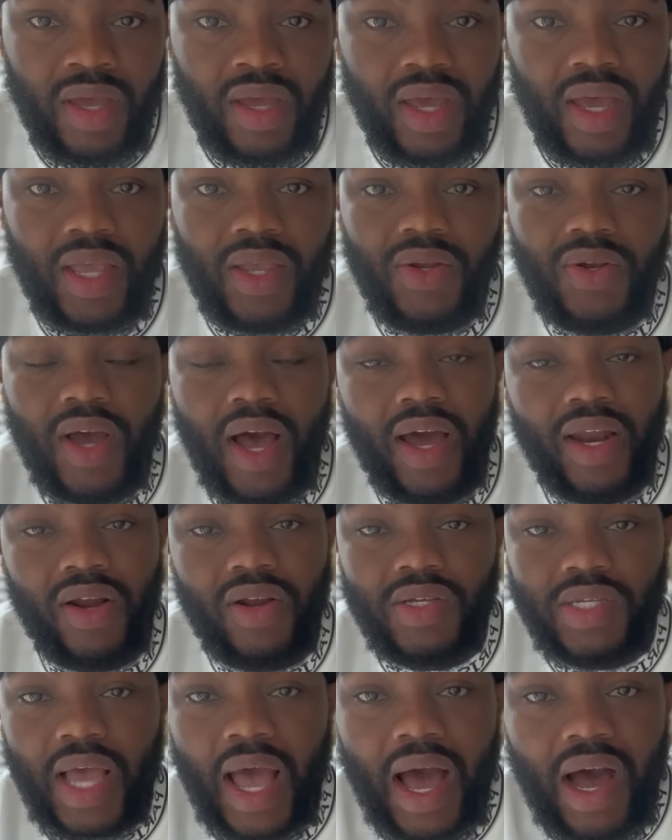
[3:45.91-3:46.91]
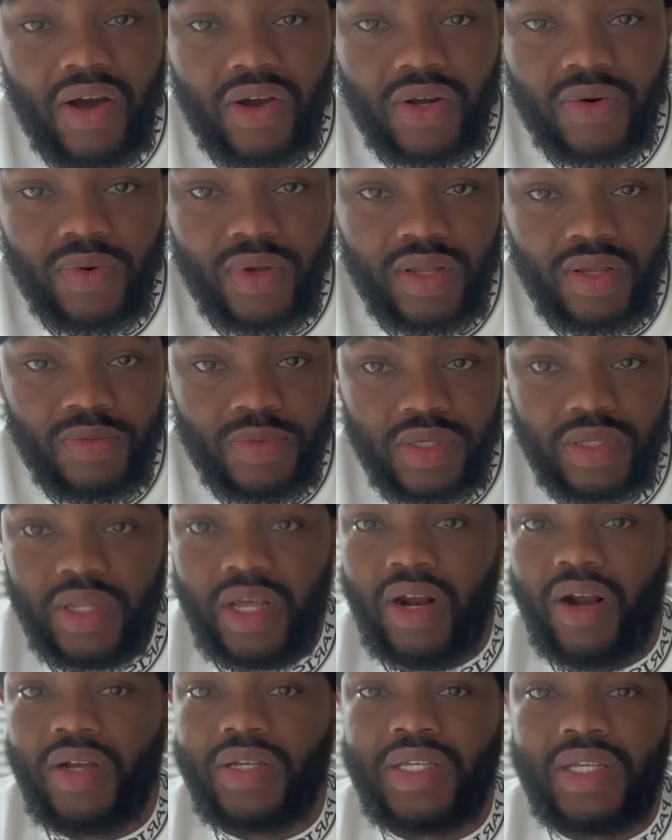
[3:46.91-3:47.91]
And you know how there's algorithms that
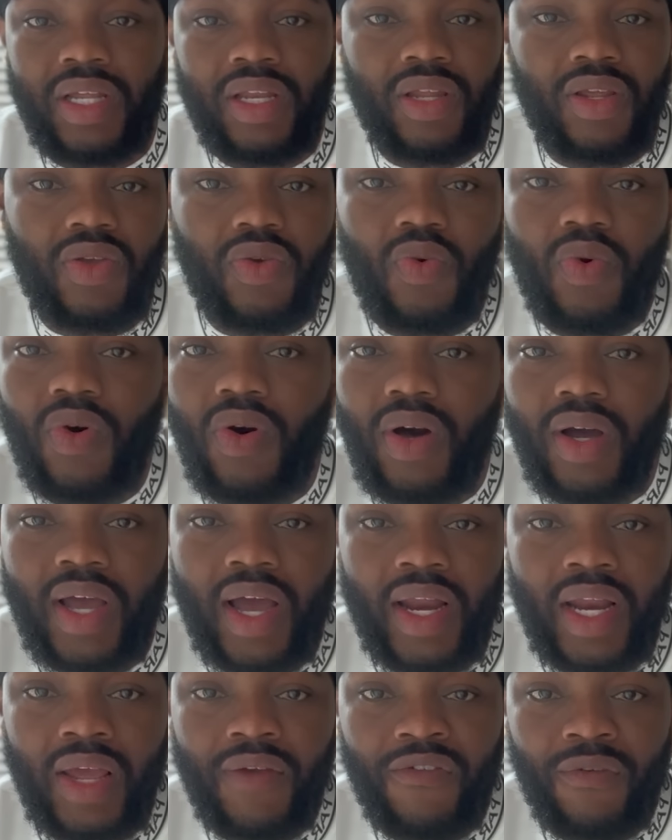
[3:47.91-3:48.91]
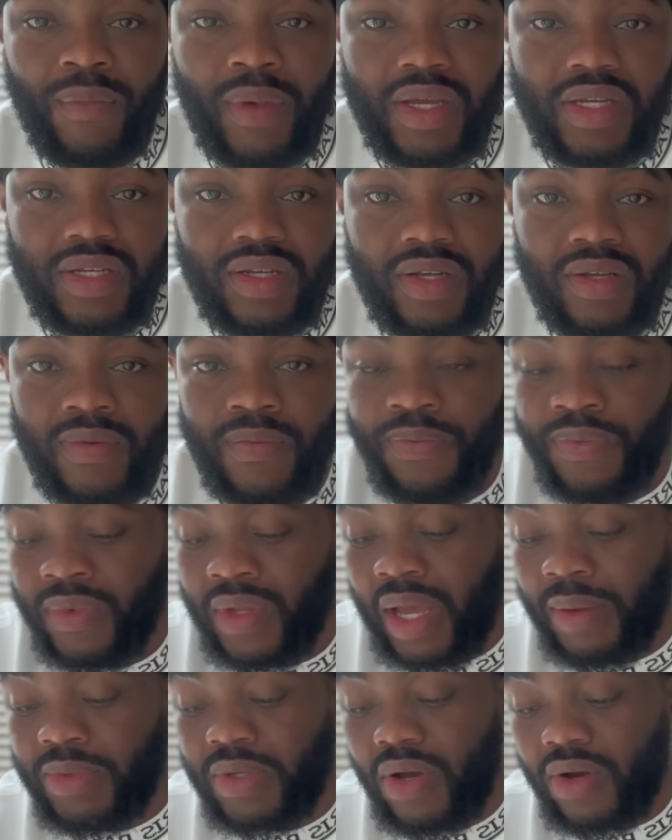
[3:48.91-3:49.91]
are sending you all kind of information.
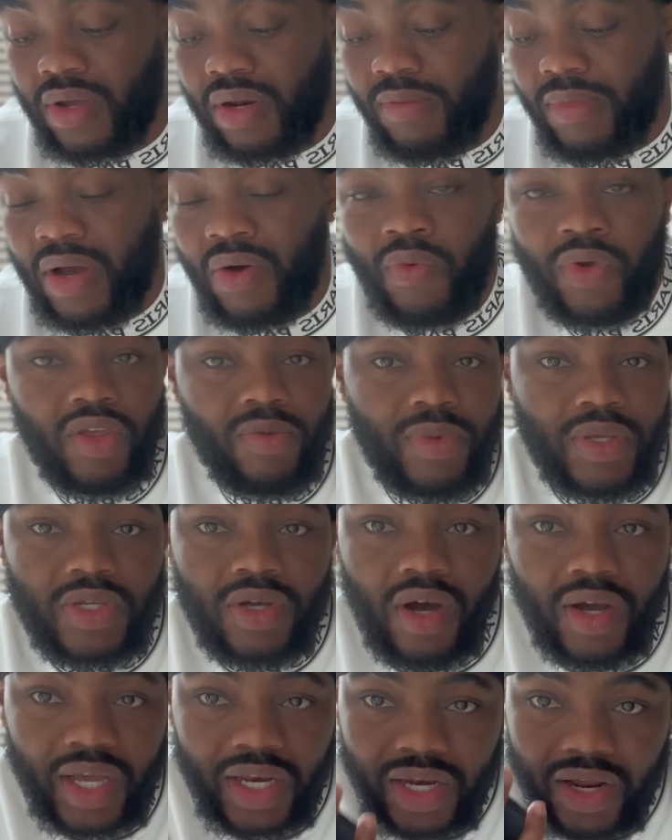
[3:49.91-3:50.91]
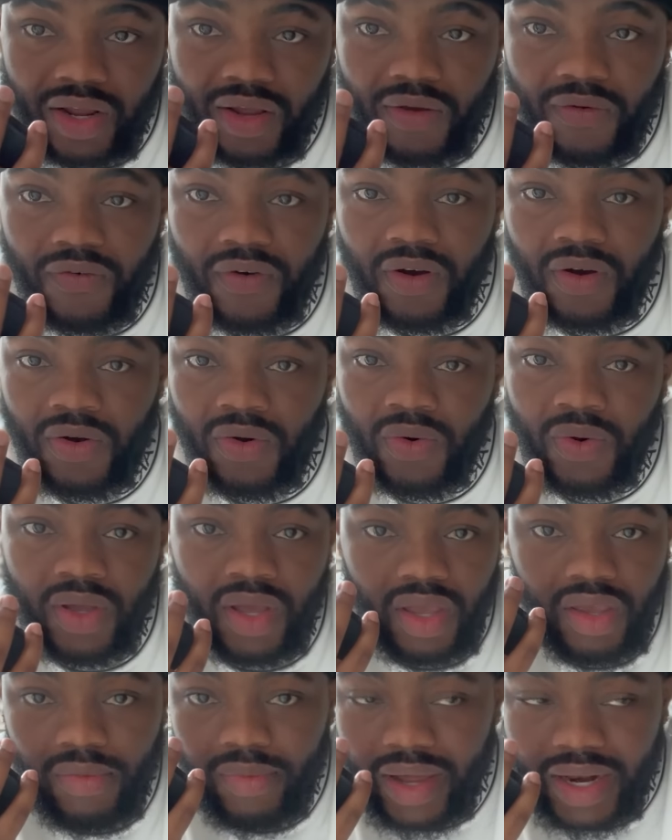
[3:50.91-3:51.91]
I'm talking about when you be talking near your phone
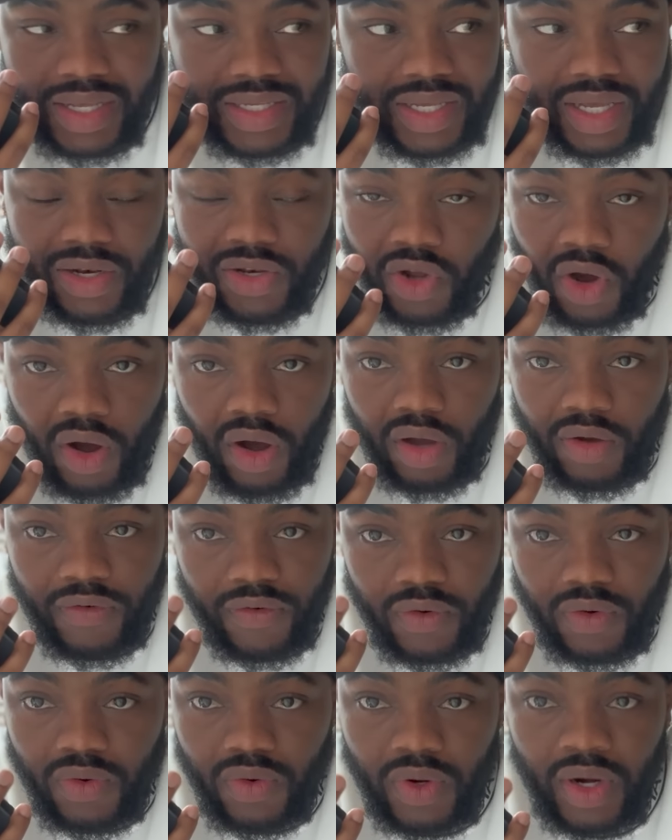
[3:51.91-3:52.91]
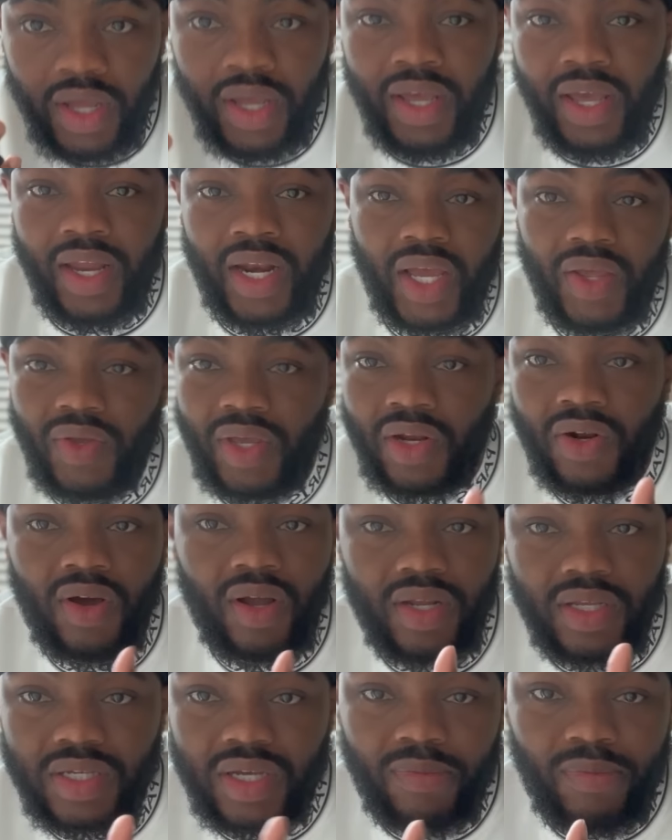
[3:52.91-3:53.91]
and you might have said dog food and now you're getting all
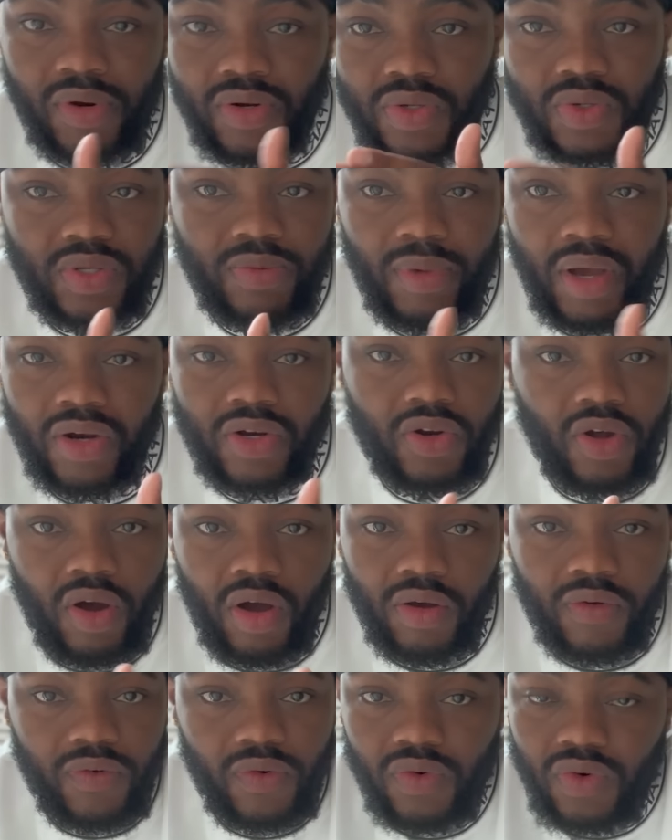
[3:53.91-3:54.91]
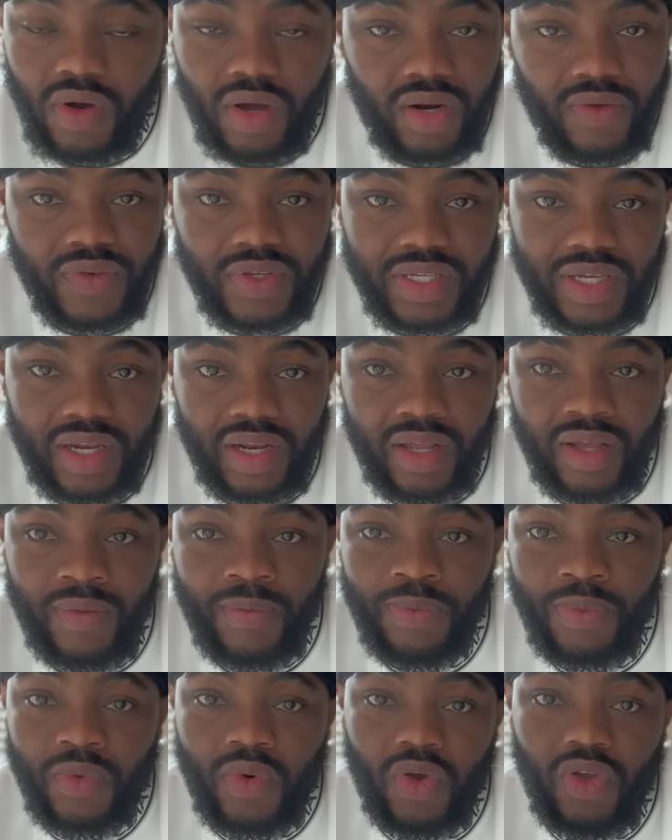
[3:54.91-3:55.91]
these commercials about dog food all of a sudden.
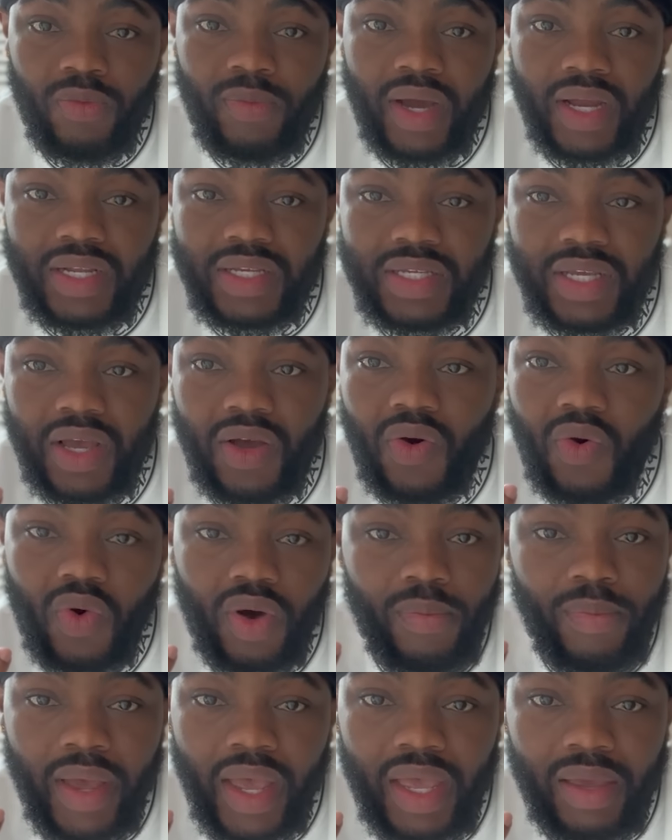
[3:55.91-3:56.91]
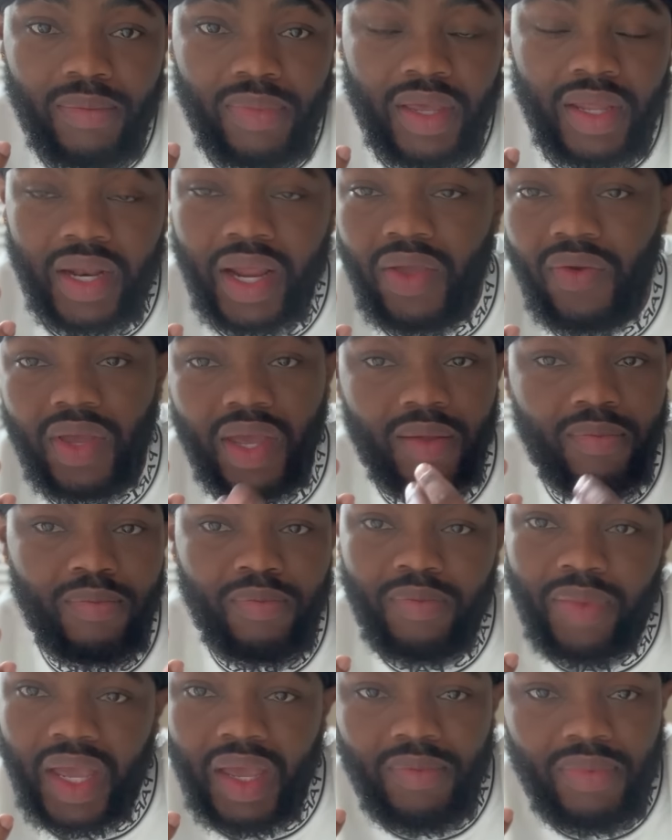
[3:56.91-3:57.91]
Or you might have said, oh, a baby. Now you're getting
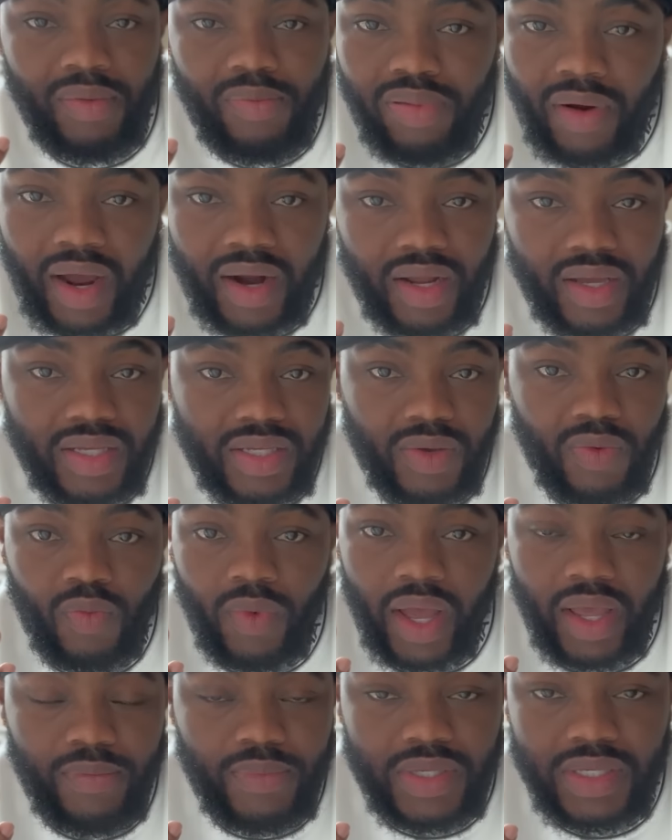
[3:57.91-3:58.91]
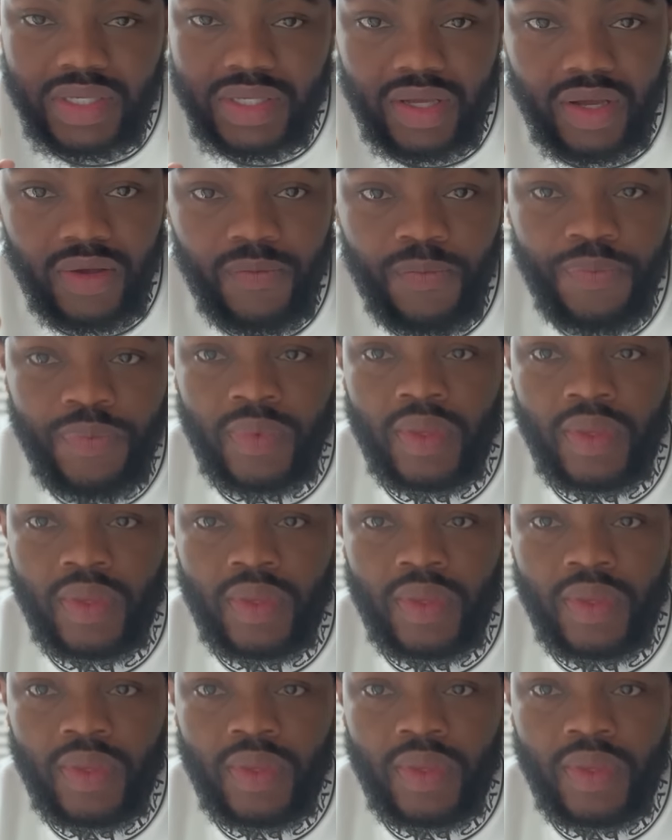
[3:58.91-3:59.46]
baby products and wipes and stuff.